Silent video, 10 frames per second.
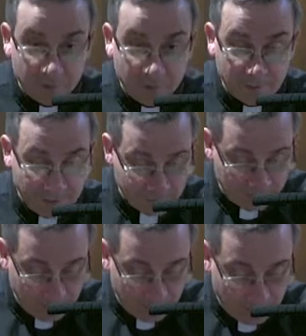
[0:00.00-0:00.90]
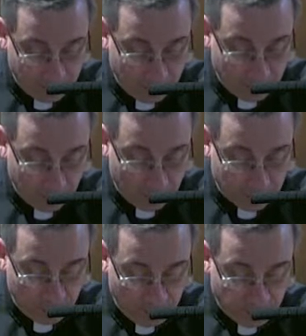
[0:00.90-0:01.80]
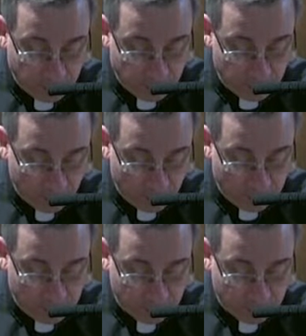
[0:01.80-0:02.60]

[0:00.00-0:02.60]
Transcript: It is in the resurrection stories